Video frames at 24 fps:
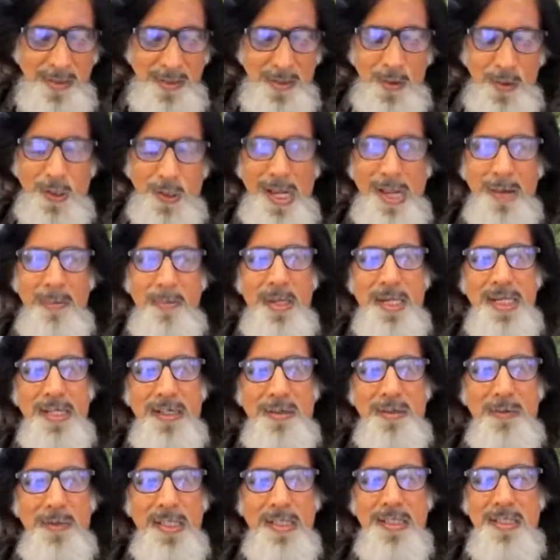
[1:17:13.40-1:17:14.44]

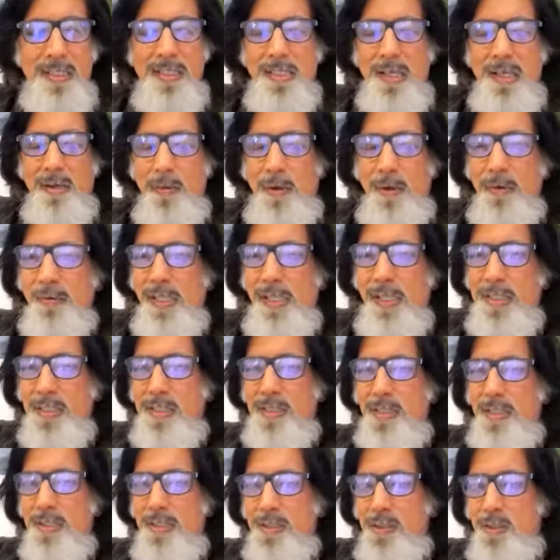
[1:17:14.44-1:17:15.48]
collaborate with some of the
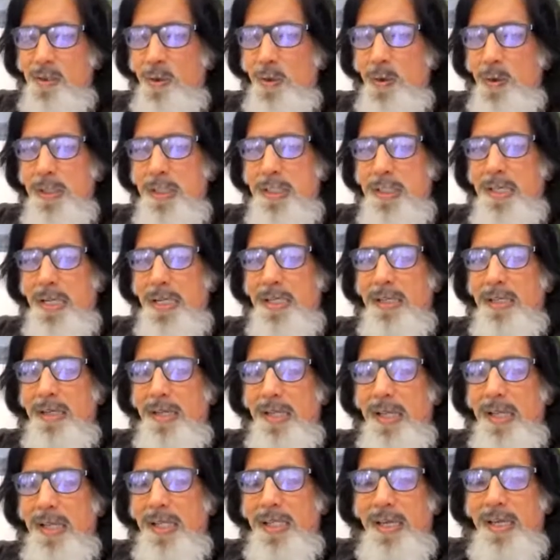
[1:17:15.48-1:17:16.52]
schools, and
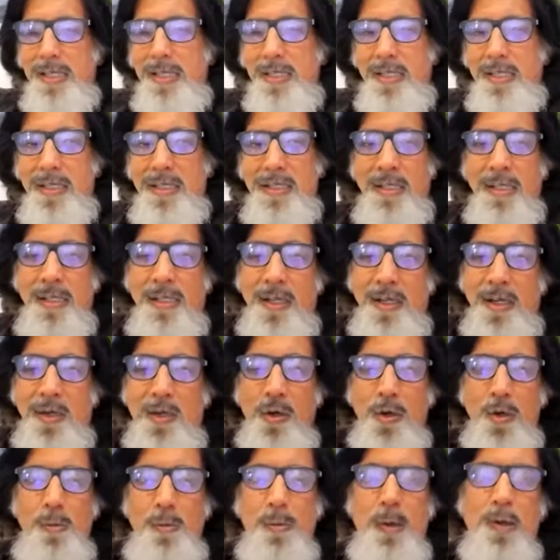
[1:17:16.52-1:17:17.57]
take that
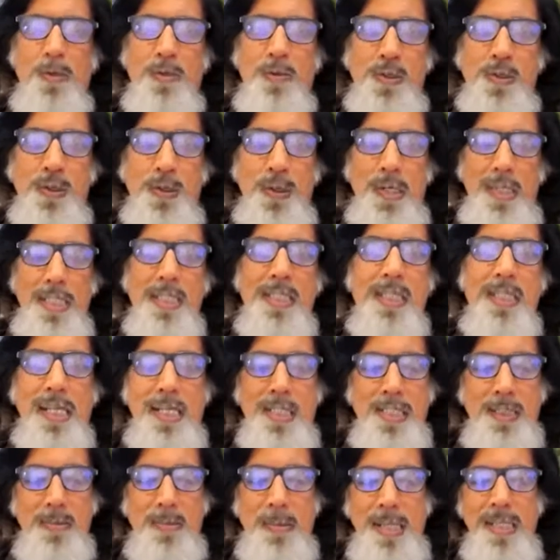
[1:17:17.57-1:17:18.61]
group of students,
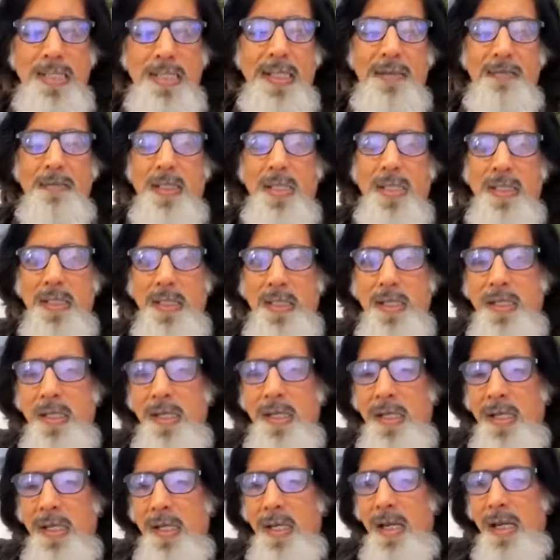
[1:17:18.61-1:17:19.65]
explain them the thing,
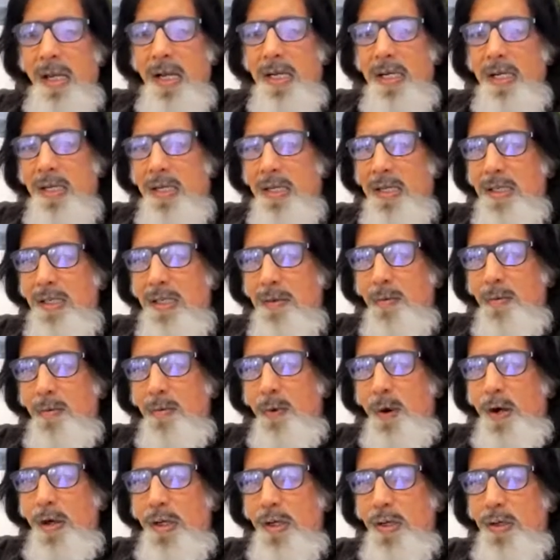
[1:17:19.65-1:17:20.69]
and
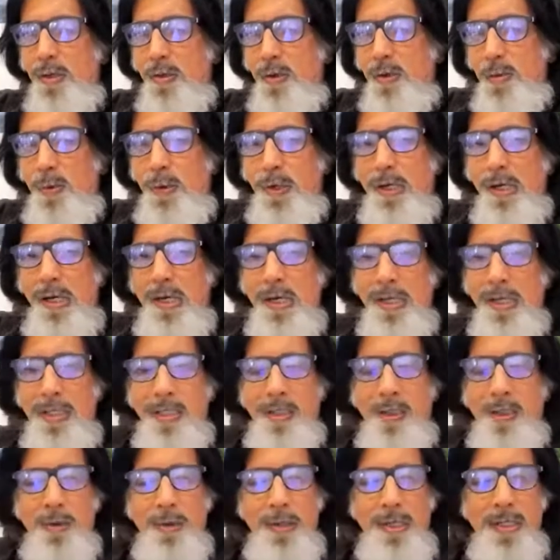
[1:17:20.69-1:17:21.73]
what you would
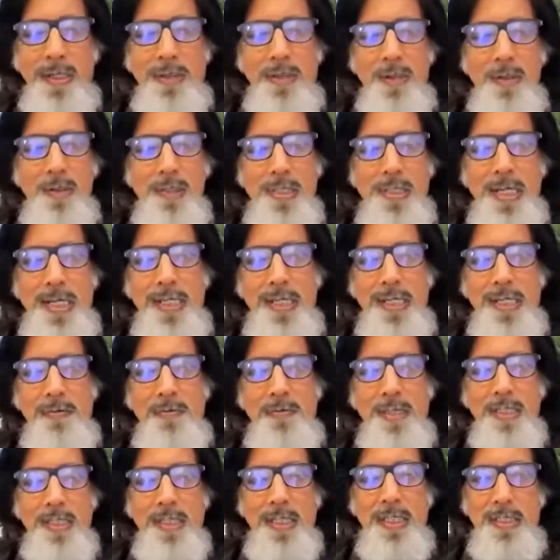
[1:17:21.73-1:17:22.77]
learn during those site
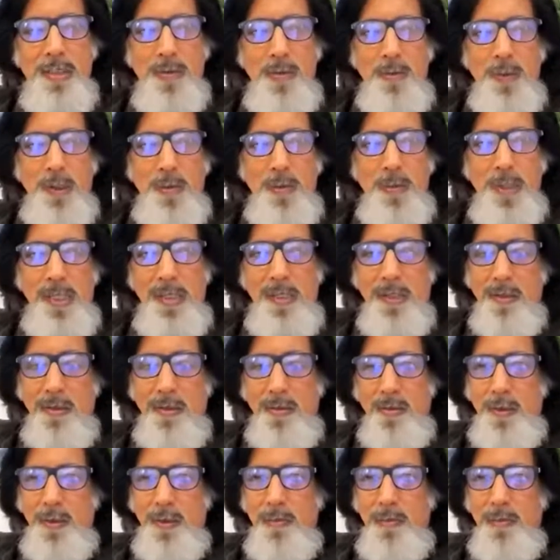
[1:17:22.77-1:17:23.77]
visits would be